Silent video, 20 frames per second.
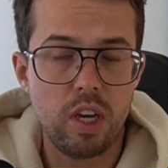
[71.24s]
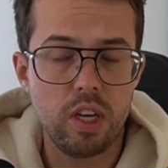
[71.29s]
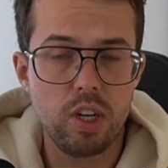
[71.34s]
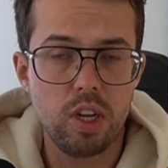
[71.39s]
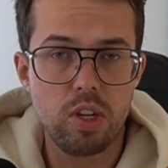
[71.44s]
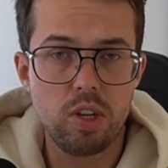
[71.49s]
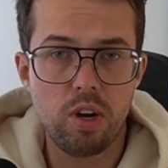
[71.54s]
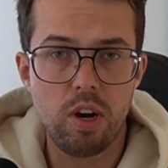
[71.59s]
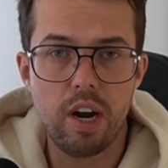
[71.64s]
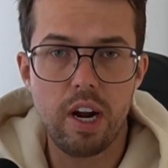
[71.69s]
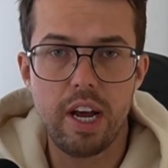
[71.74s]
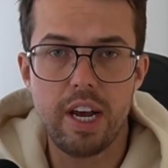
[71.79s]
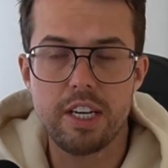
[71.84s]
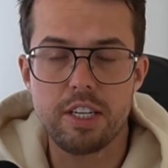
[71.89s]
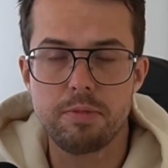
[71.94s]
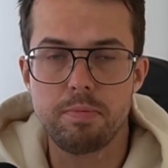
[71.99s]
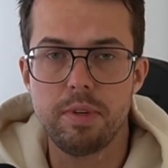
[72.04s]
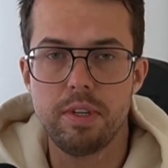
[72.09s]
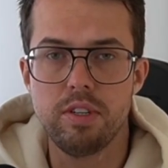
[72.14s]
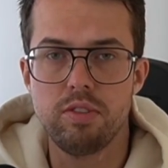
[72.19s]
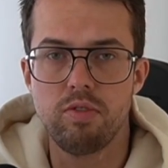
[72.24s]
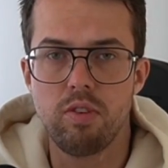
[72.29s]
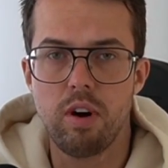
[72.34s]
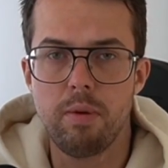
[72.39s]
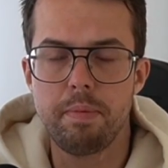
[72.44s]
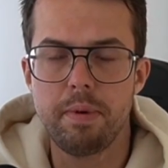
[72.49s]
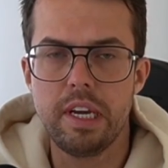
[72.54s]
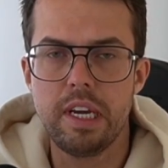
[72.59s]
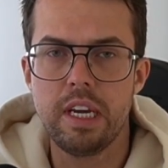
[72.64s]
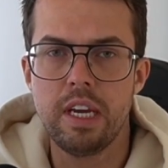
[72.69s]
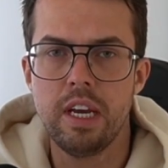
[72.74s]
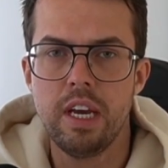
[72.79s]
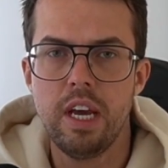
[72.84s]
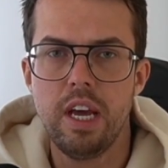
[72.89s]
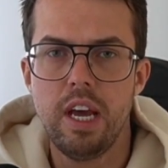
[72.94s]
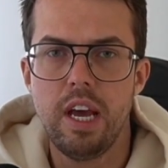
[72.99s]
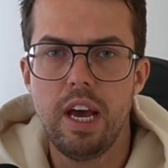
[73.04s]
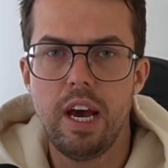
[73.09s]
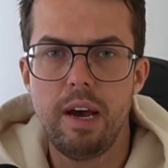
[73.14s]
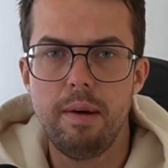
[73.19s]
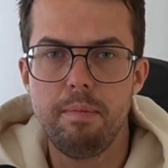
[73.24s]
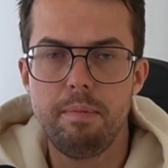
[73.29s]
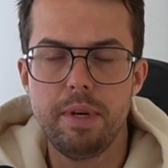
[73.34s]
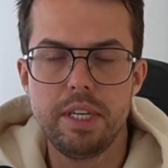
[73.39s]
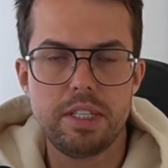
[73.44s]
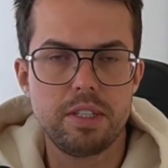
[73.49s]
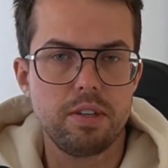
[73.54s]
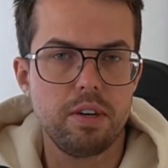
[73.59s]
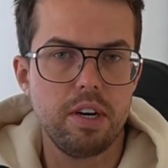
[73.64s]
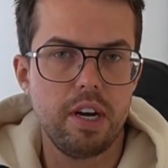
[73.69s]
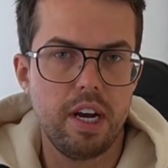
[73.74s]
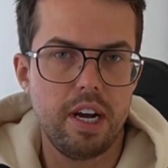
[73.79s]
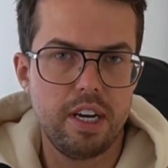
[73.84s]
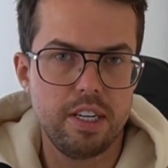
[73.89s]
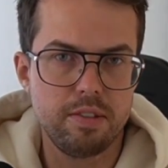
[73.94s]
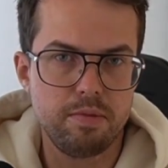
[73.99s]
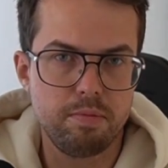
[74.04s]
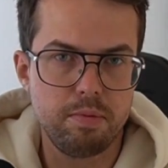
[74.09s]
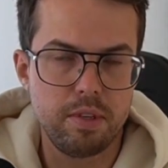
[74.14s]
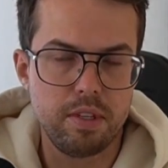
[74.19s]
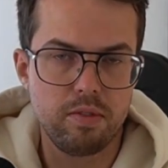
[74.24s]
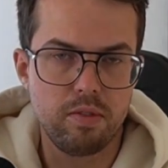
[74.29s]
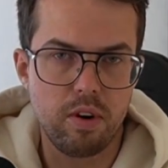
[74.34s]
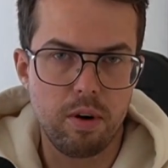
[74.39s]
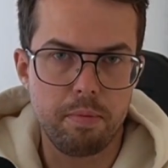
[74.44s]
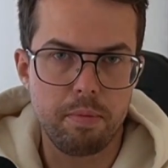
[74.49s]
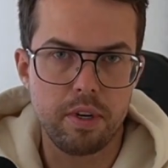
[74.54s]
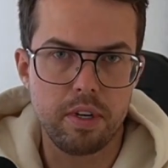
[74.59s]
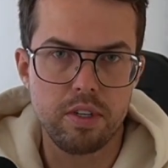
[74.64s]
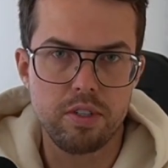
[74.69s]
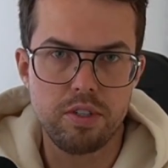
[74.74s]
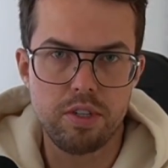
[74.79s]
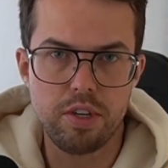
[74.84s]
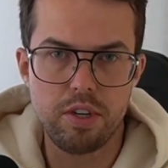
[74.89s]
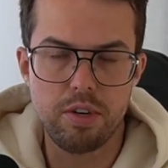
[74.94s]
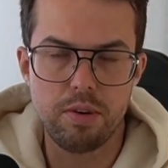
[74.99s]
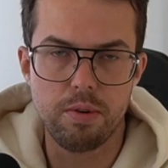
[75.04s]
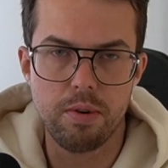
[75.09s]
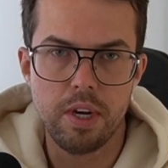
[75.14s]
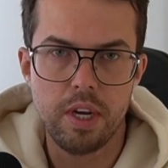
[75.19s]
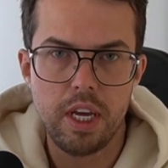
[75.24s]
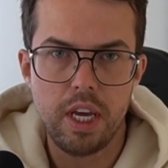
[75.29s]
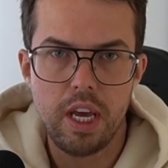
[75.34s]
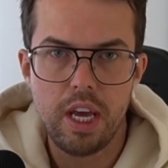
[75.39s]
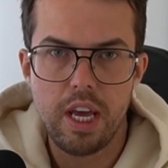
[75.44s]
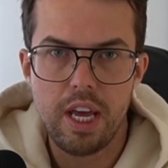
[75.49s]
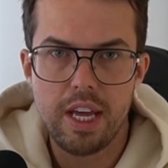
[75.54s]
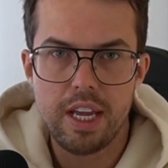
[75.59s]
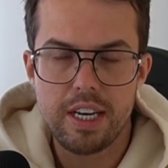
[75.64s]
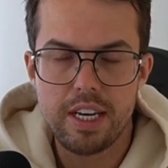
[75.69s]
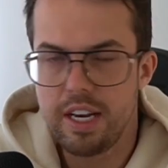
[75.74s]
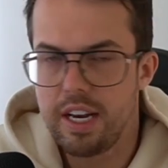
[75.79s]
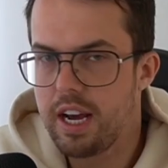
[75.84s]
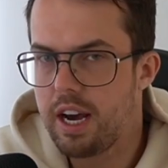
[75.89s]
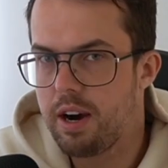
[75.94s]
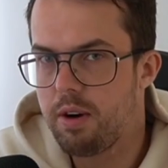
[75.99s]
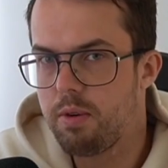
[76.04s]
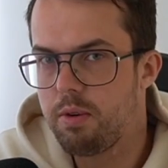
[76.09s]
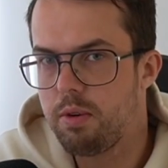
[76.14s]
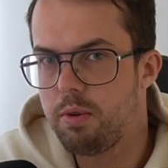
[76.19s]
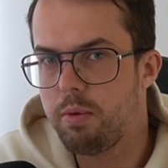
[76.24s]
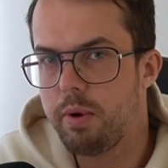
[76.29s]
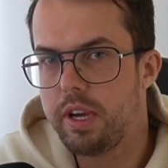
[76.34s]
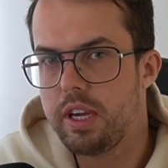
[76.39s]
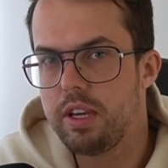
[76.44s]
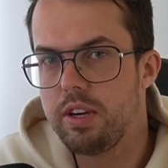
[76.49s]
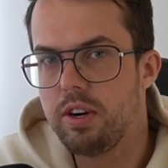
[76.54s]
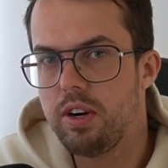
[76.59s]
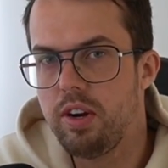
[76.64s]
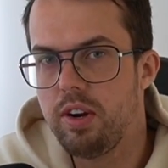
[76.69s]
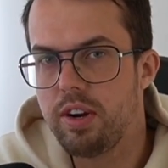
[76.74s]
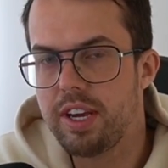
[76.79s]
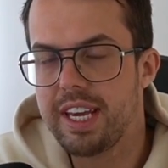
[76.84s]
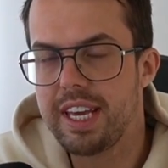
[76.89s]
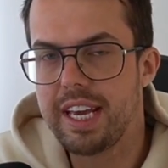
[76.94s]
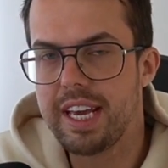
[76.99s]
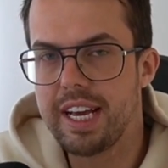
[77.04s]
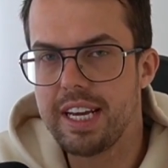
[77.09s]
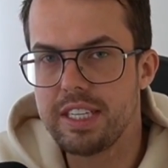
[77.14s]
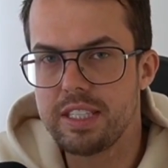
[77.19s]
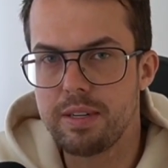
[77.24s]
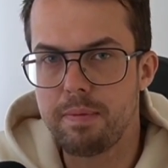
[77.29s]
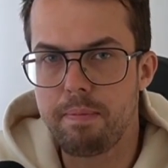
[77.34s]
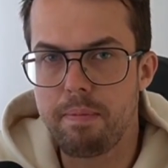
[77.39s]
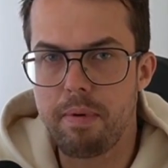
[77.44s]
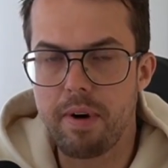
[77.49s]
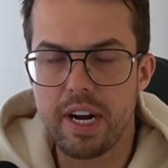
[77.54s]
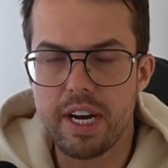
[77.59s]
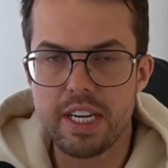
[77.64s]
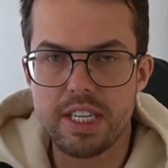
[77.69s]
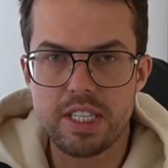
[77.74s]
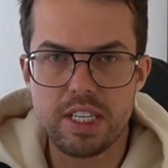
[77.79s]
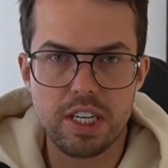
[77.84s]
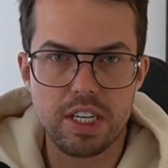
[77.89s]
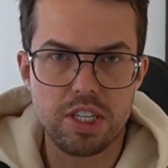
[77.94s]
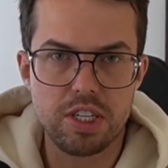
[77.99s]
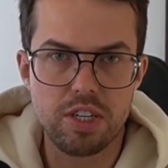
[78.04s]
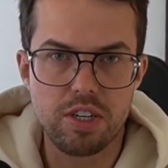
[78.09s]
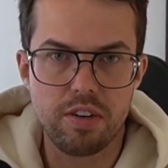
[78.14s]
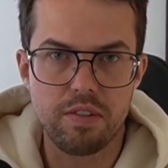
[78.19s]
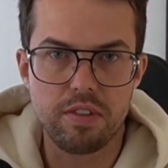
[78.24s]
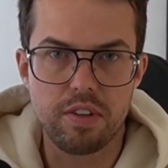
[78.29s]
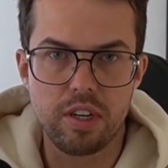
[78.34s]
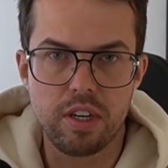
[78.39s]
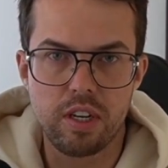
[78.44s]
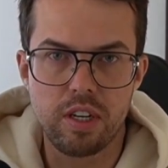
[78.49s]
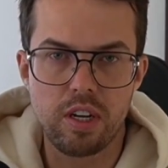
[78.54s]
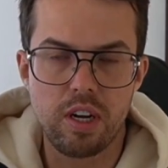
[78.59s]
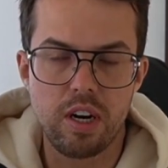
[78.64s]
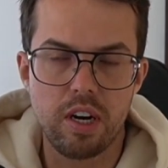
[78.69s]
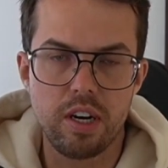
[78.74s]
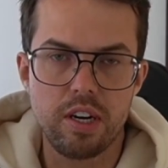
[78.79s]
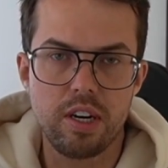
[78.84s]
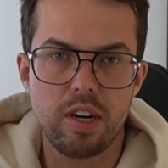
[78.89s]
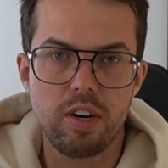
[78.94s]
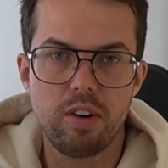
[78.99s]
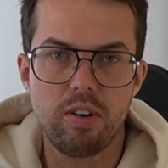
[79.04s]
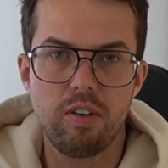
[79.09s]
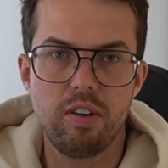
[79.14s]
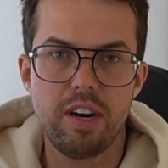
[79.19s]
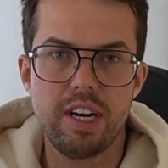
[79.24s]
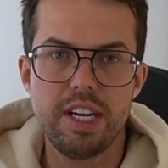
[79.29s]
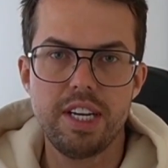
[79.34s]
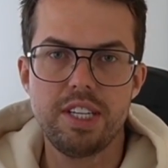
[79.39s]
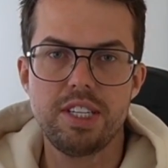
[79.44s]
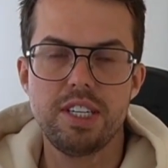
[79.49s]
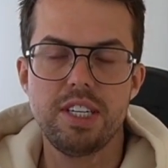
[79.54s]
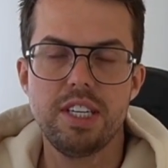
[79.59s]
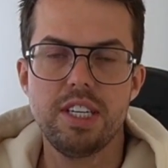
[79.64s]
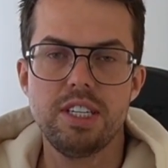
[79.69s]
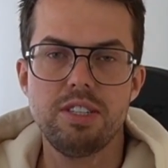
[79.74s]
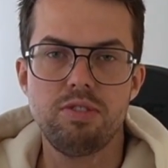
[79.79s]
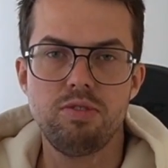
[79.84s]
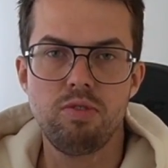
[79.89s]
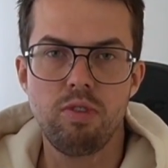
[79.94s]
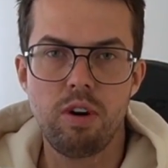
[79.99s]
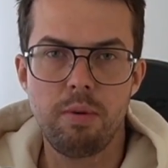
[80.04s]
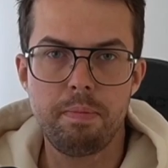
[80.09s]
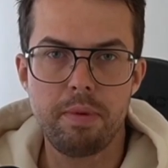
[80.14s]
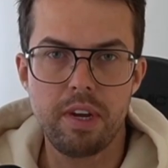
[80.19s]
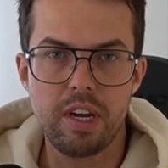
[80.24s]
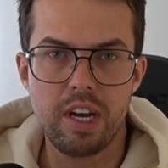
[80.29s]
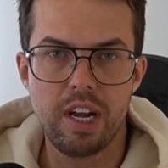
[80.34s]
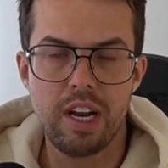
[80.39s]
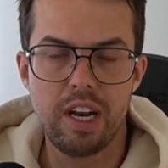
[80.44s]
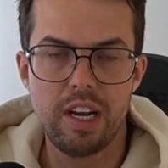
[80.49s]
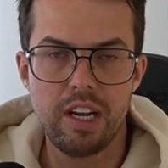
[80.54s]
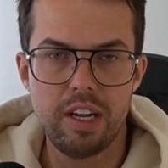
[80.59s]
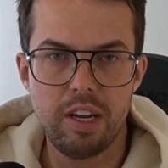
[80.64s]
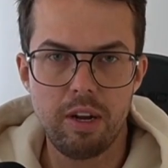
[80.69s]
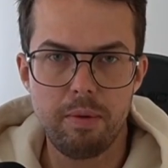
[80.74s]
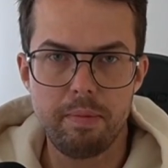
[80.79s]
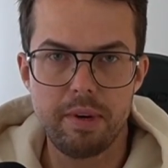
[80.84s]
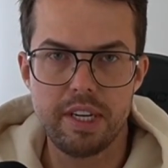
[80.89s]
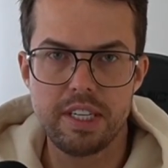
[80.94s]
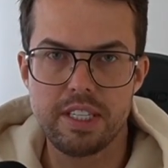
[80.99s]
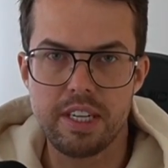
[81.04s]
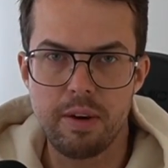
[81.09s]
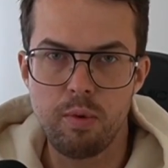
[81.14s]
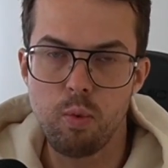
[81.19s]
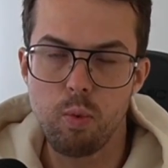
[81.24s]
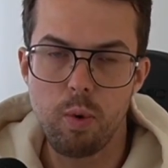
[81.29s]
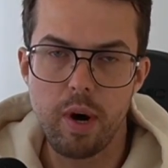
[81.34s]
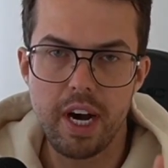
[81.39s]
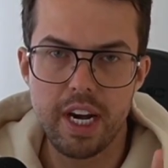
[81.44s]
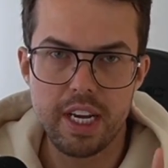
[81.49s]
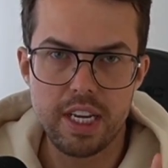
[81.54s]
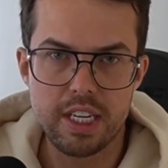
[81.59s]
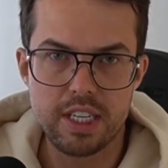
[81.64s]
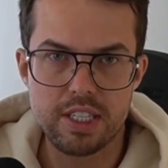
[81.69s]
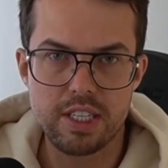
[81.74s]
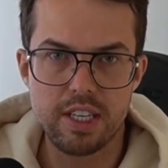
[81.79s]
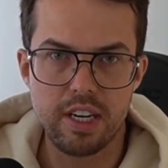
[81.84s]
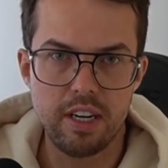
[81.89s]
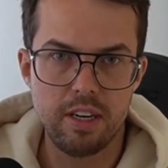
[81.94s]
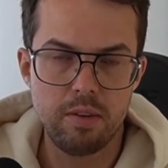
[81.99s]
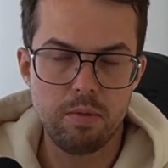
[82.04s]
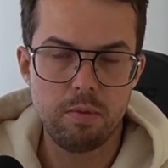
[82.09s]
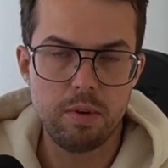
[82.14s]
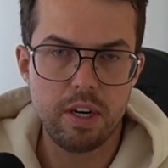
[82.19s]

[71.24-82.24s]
The dollar has been dropping and Bitcoin has been dropping too. Now, when you're looking at the price action of the dollar, the correlation is dropping a little bit. And why is that?